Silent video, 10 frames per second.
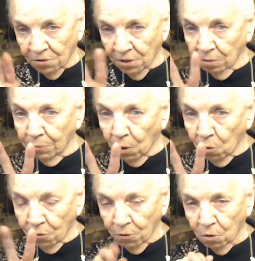They're
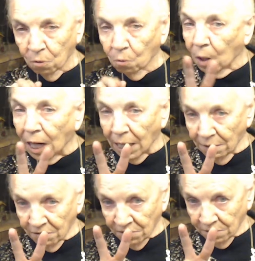both
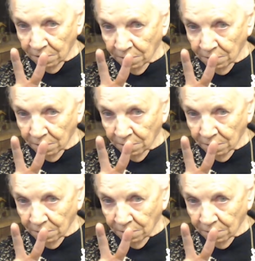wives.